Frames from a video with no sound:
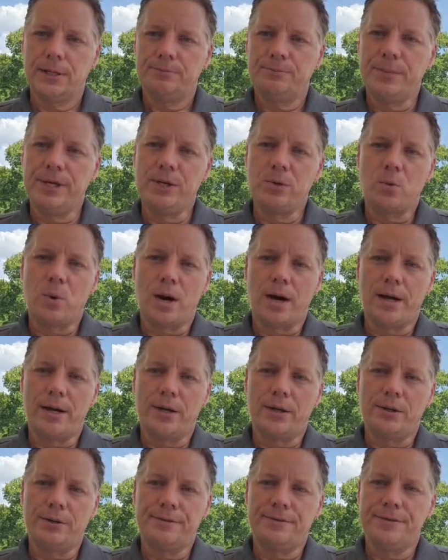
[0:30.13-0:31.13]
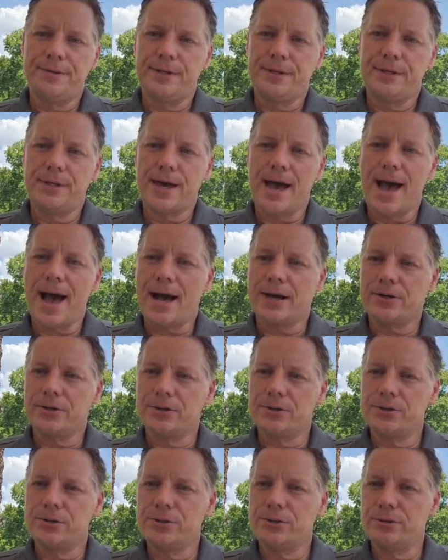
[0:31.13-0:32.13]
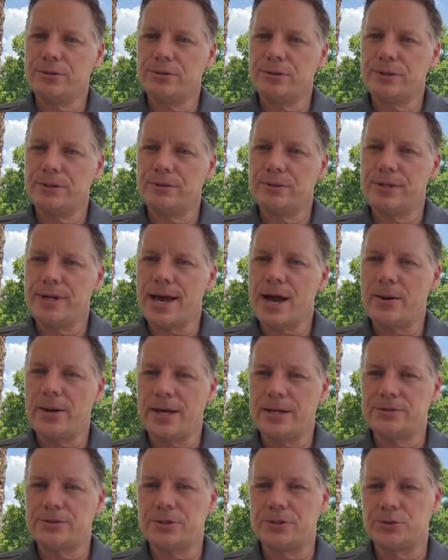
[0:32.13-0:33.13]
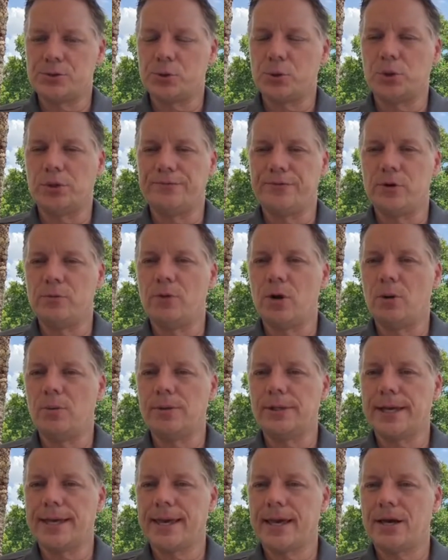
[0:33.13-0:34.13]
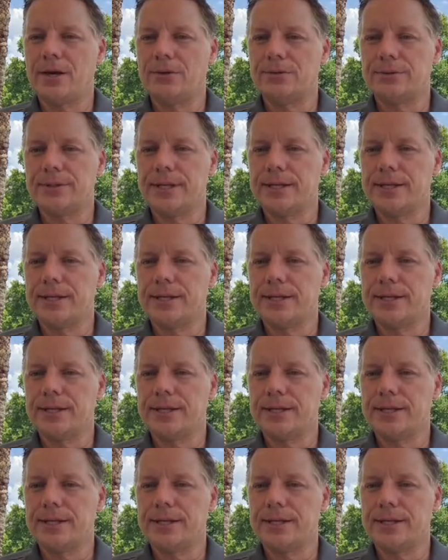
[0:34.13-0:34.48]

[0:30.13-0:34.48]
Meanwhile, the hacker now has control of your mobile account.